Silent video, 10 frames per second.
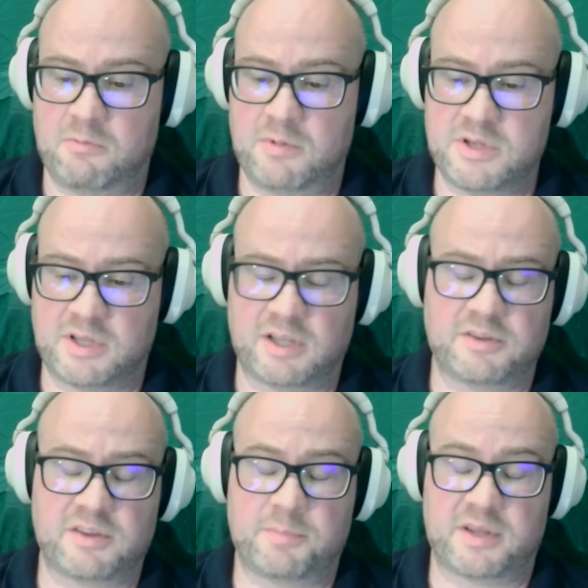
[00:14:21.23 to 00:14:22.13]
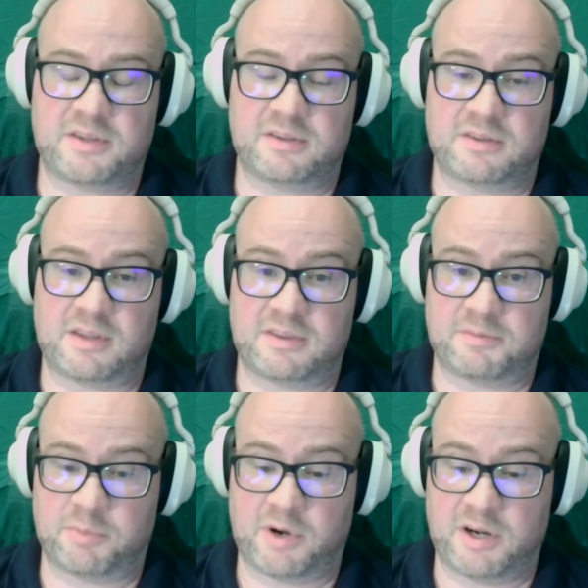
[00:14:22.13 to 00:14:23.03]
when you click on this button that
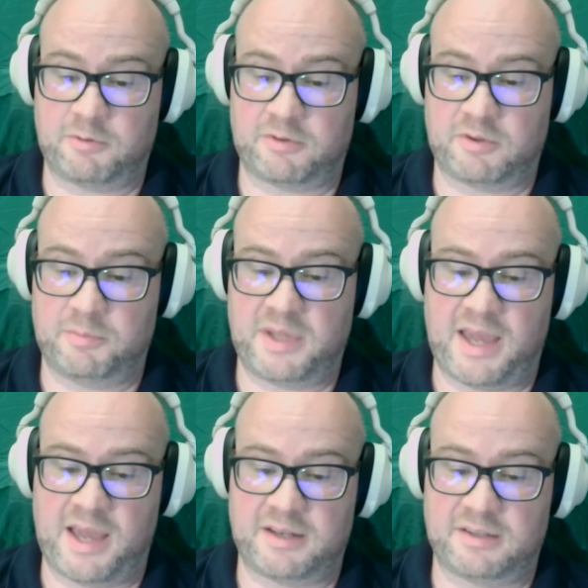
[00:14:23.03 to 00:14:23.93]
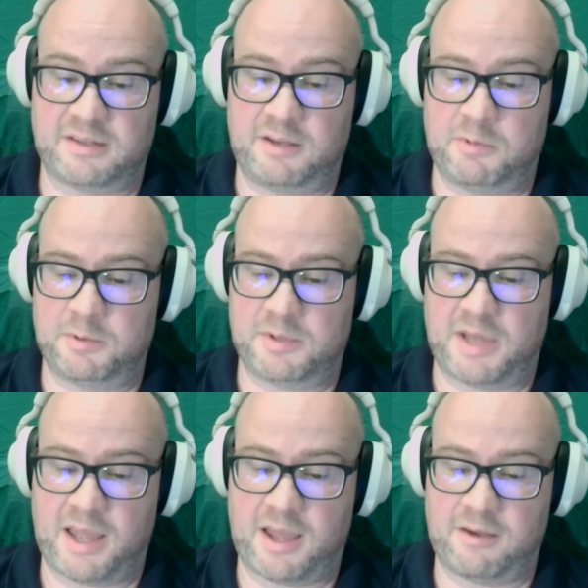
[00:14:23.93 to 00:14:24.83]
this product was going to be added and we would
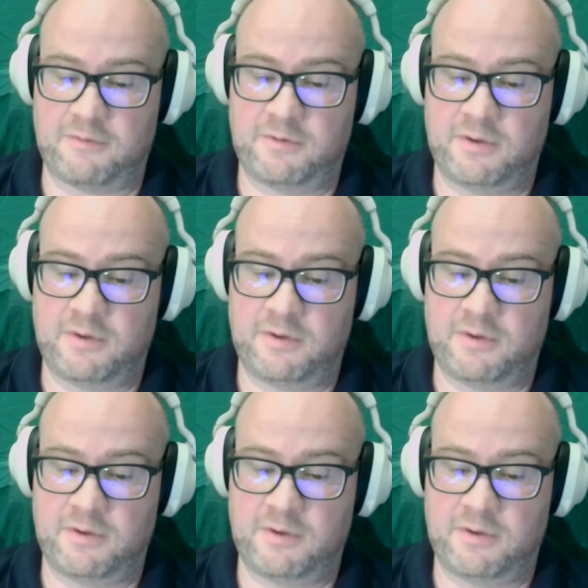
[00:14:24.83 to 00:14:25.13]
have